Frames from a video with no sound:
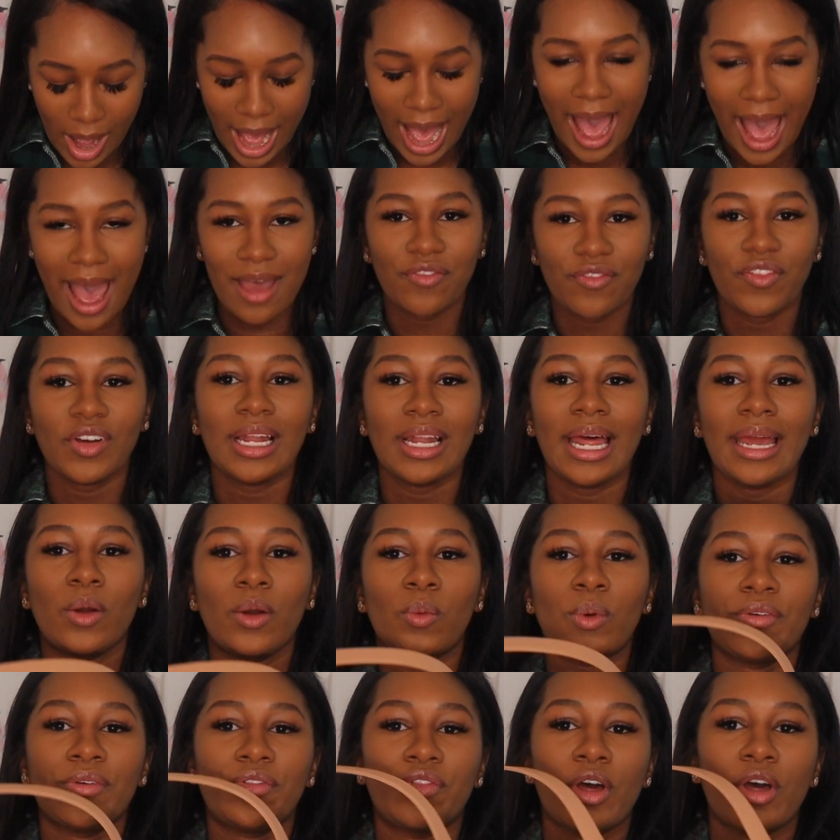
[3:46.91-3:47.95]
I feel like
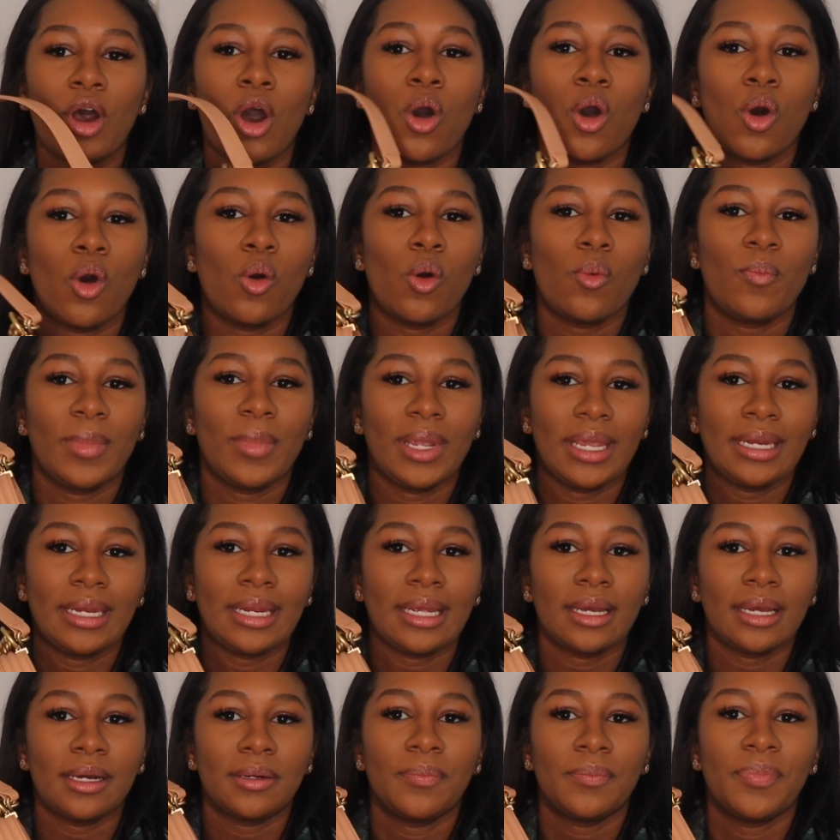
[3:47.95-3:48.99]
with the old
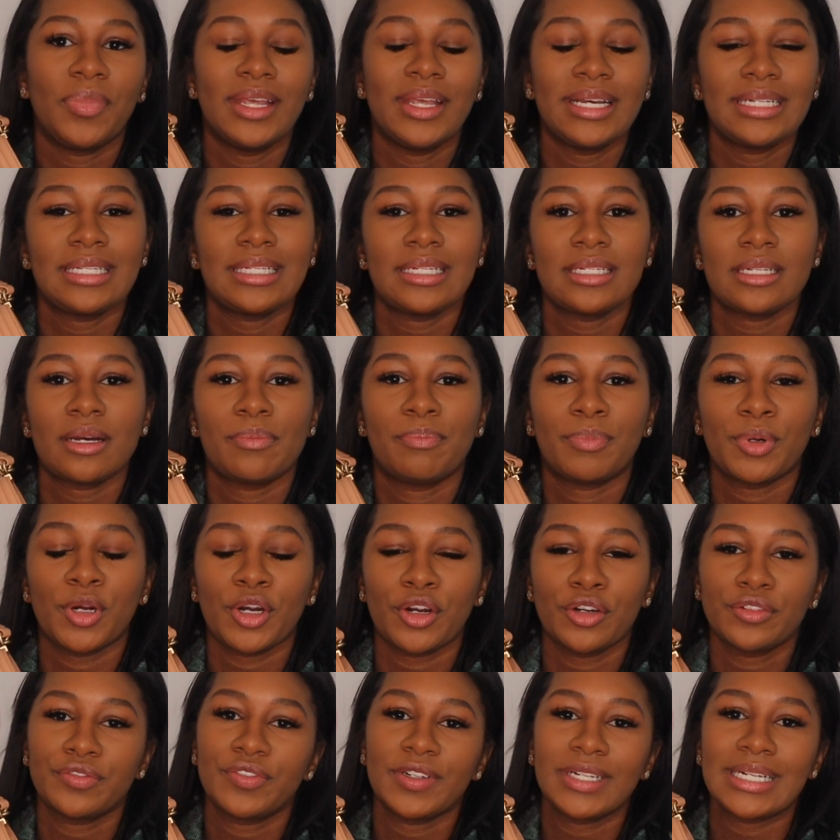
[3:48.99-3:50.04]
medium, this is a
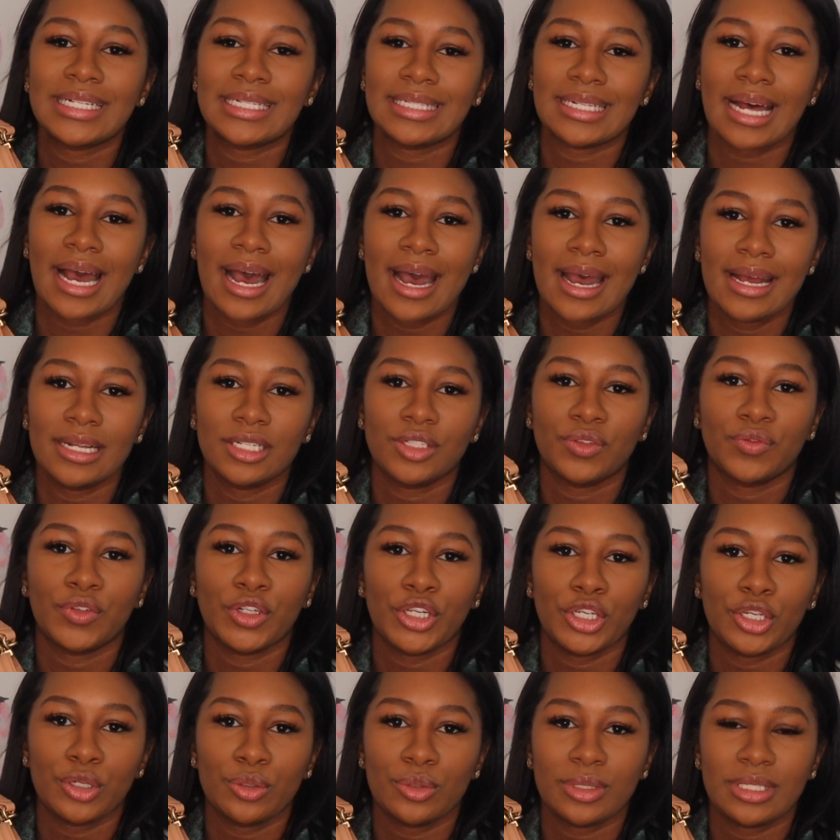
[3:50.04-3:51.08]
perfect size for
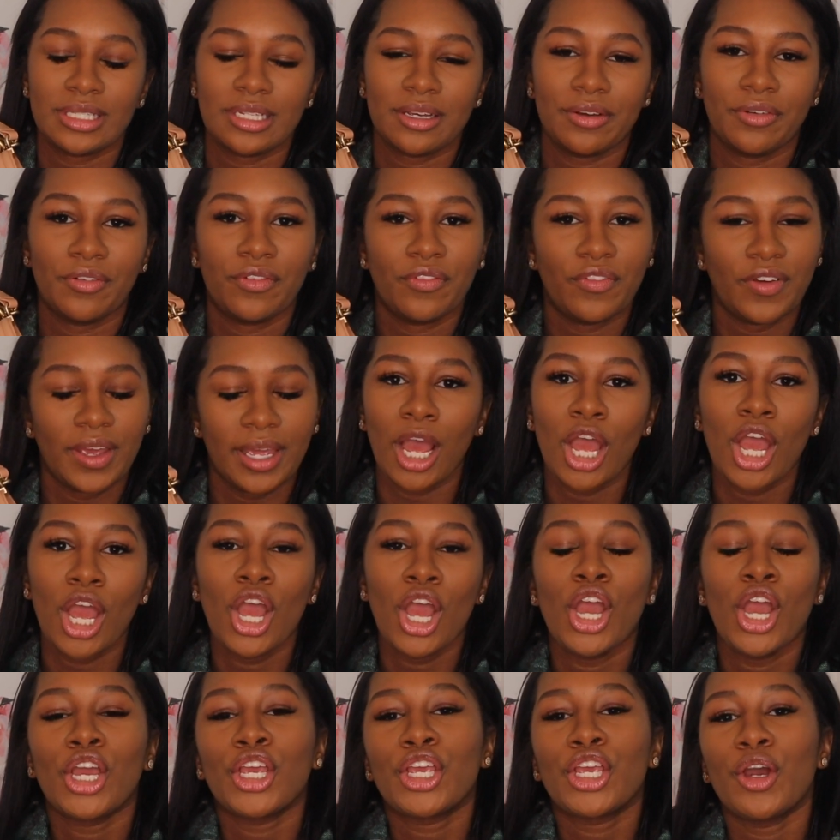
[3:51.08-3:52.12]
you to fit
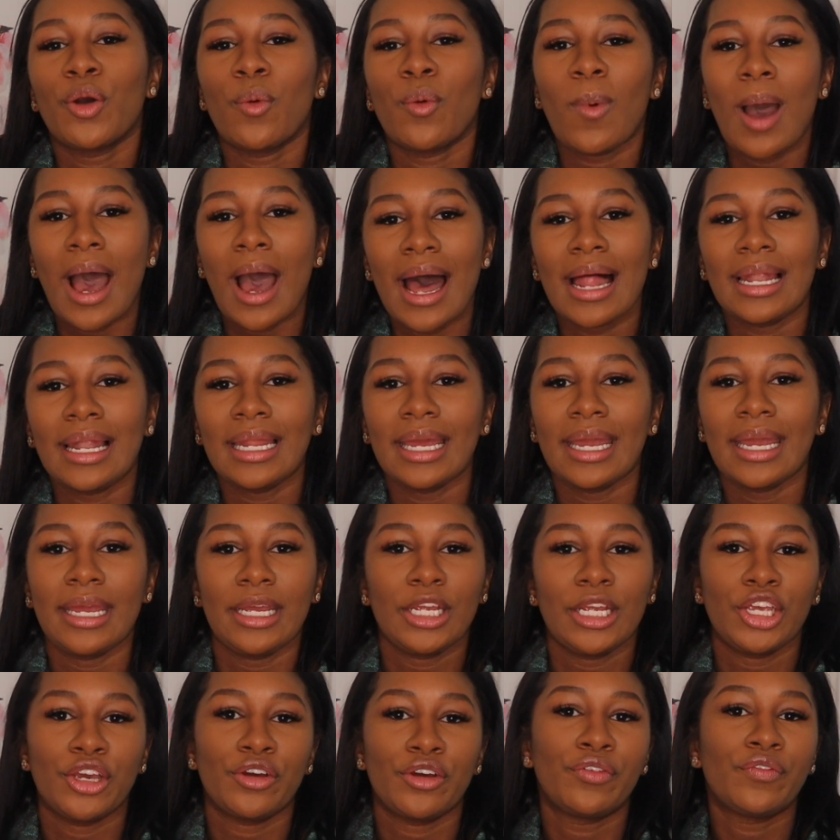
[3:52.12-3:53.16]
your
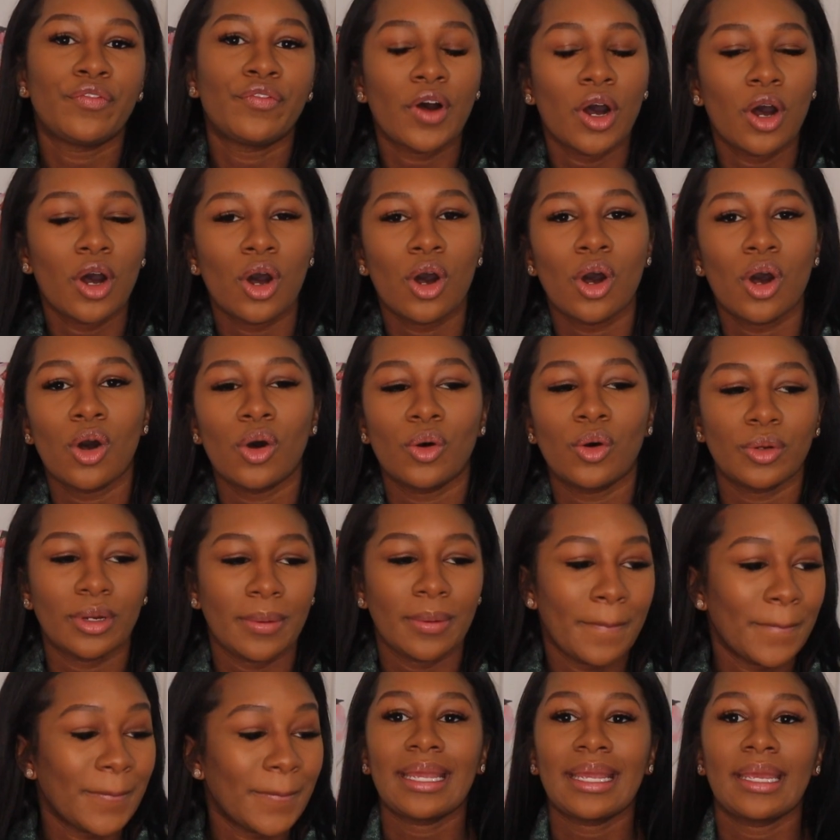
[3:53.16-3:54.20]
wallet, your
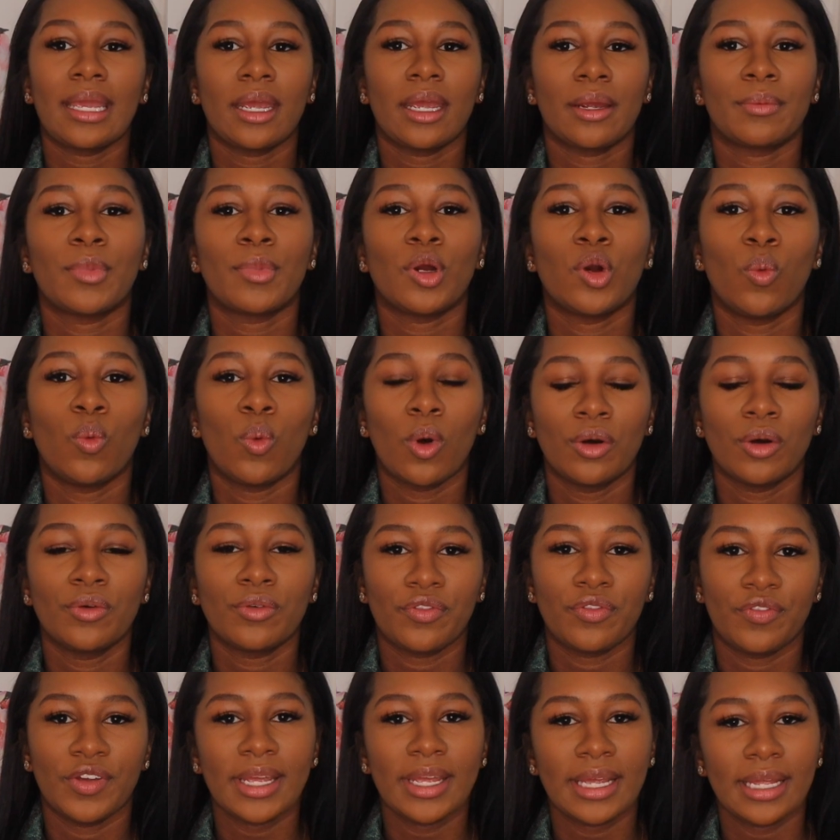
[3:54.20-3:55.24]
phone. My camera won't
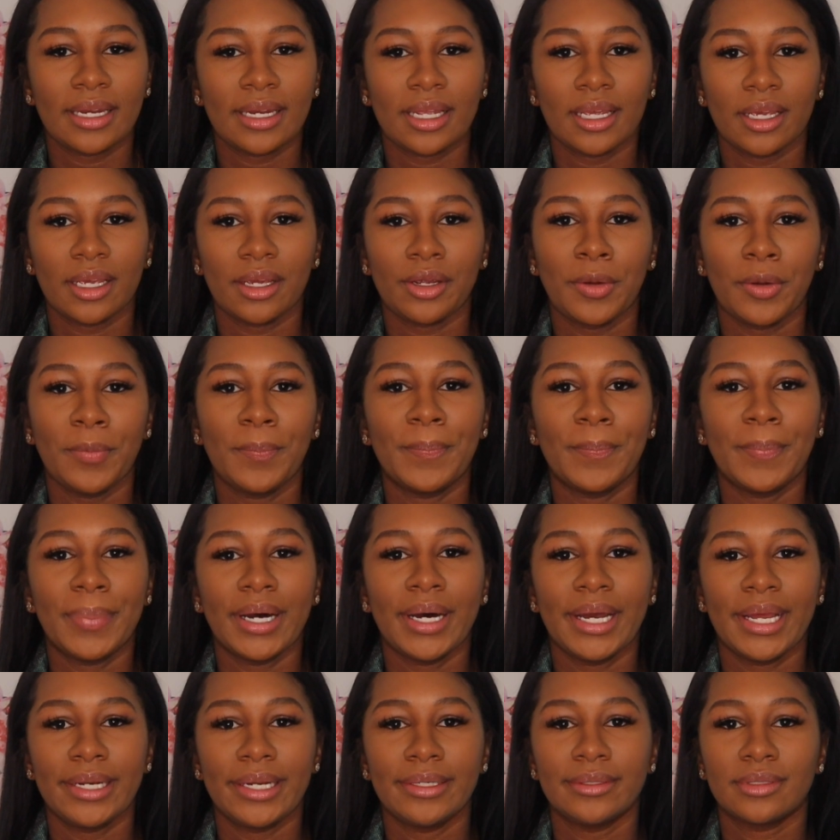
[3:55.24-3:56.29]
fit in here,
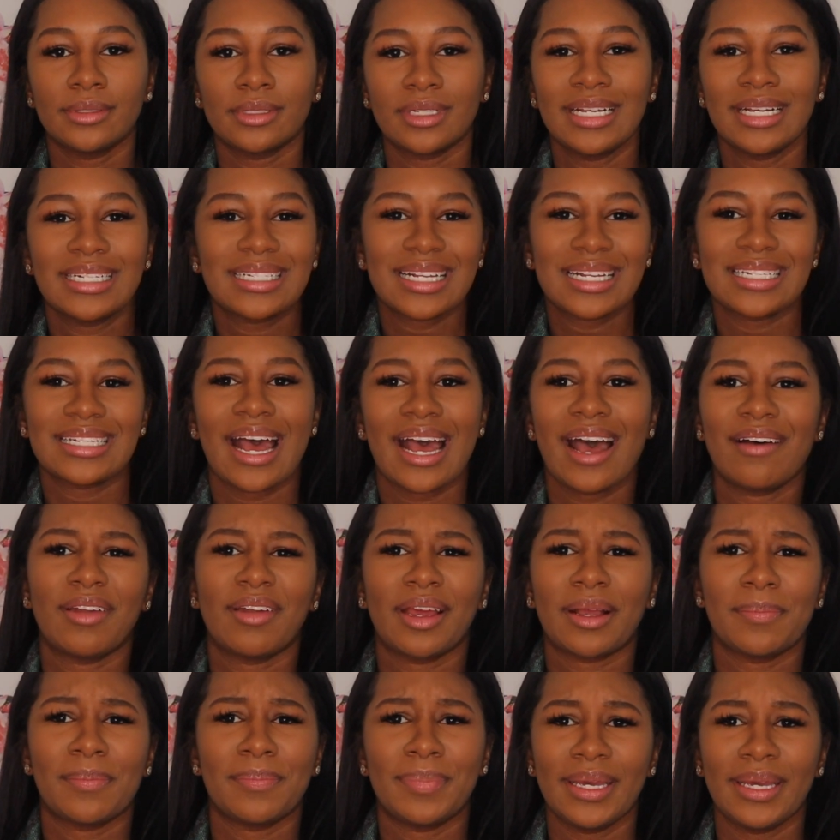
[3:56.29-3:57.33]
but it's because I have
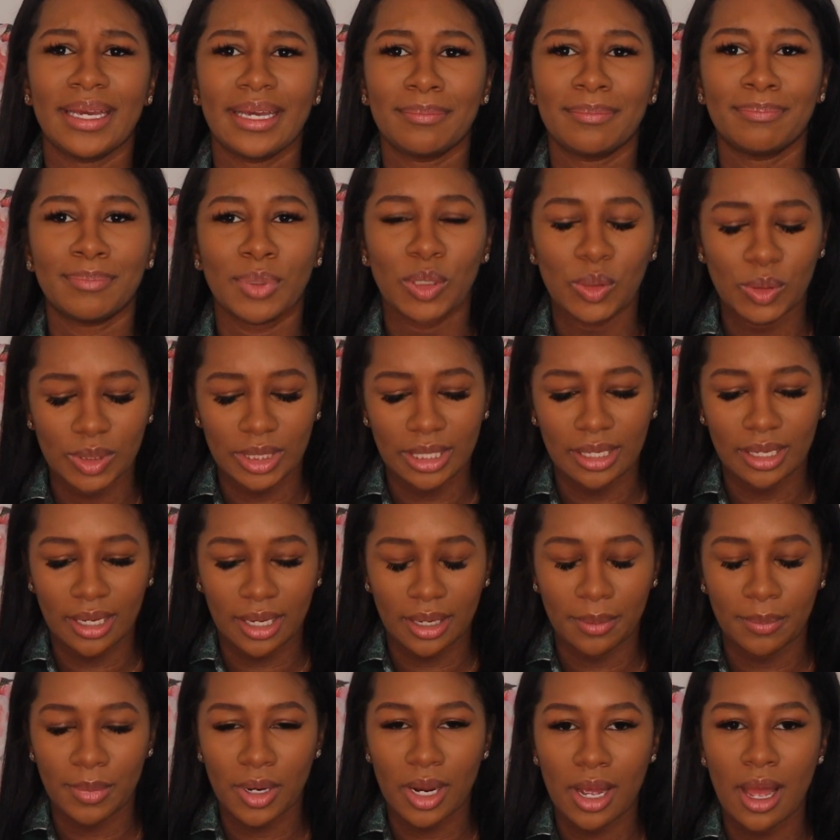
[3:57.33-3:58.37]
like a big bulky
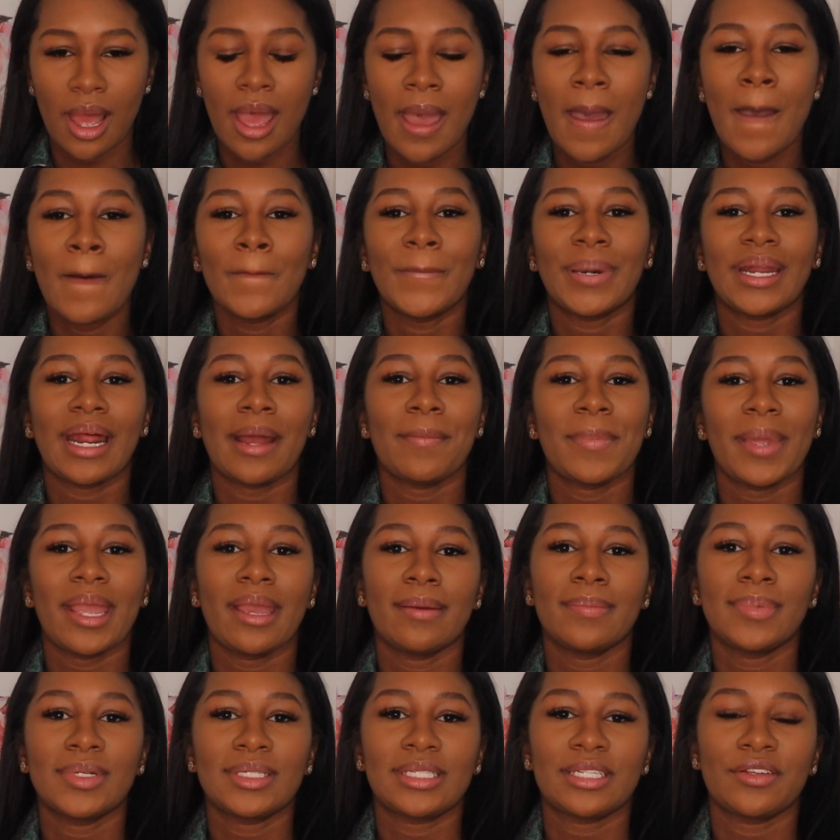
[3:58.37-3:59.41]
camera, but I'm
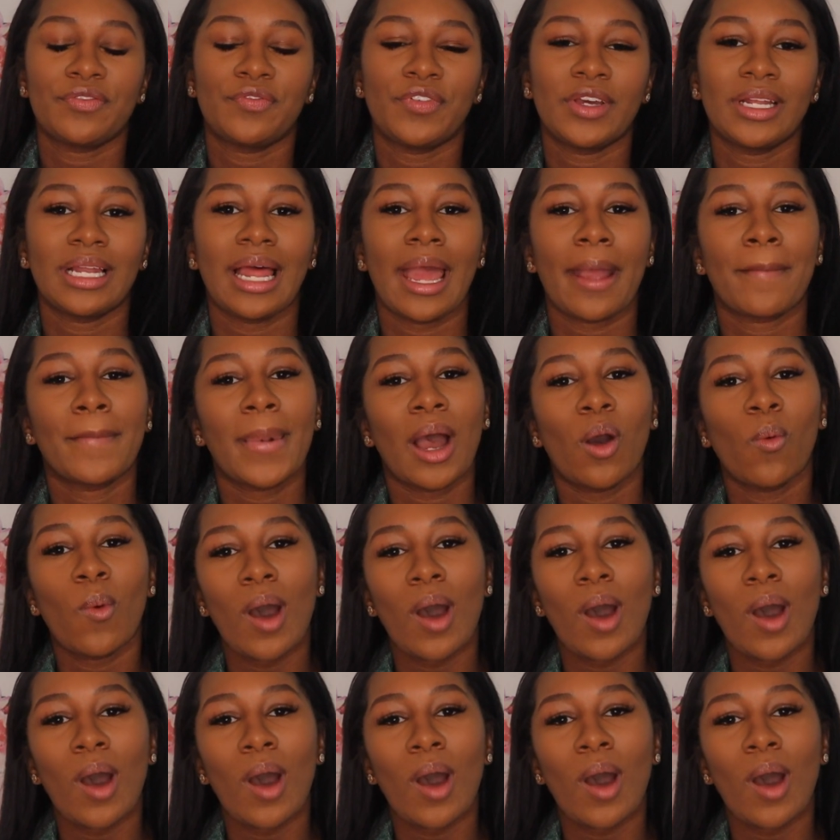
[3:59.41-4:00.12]
able to fit like my